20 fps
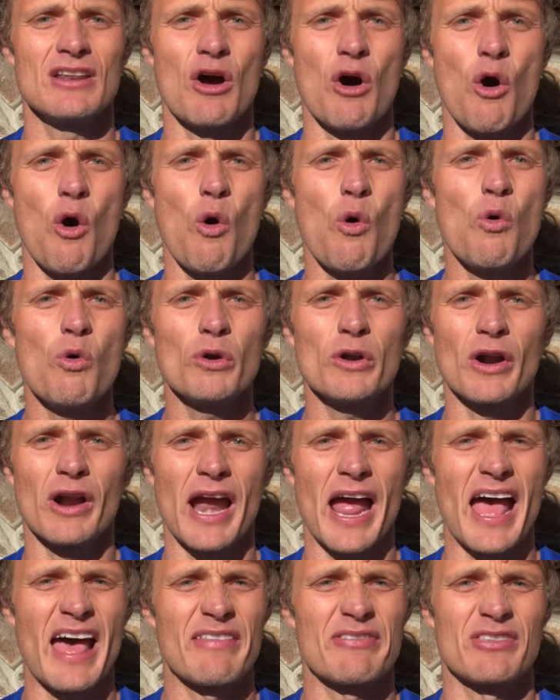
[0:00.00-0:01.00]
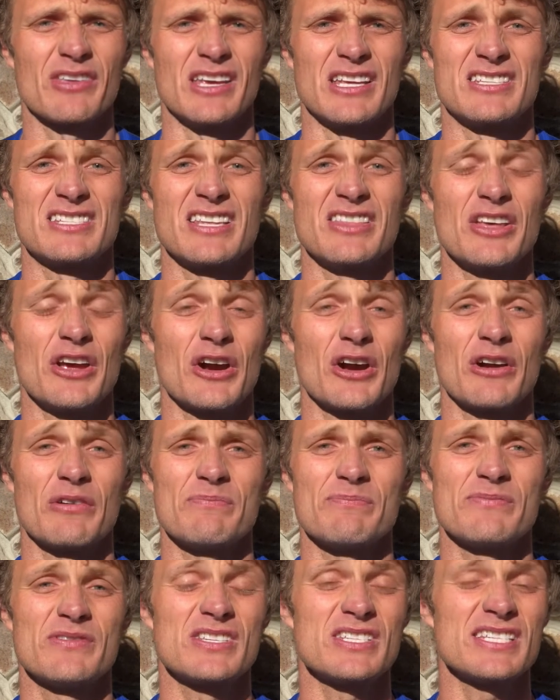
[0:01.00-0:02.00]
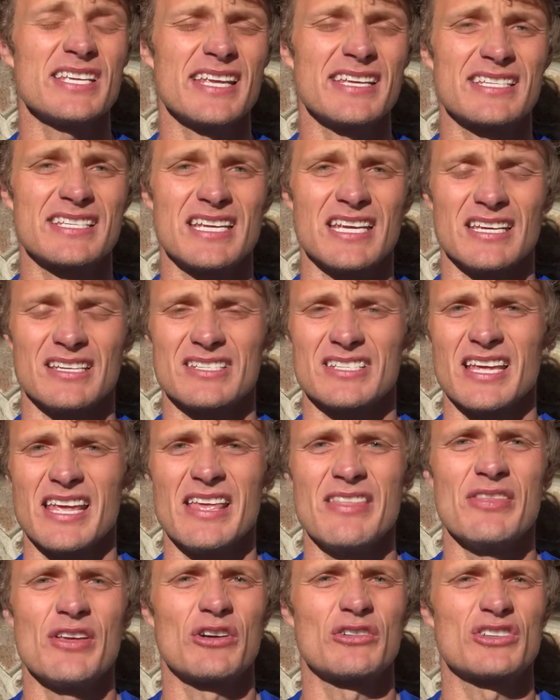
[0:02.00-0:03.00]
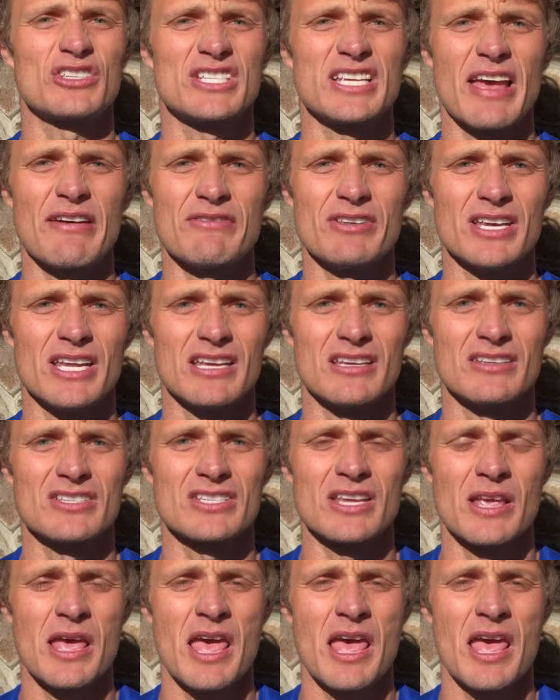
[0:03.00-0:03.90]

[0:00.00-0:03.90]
older athletes in their 60s, in their 70s,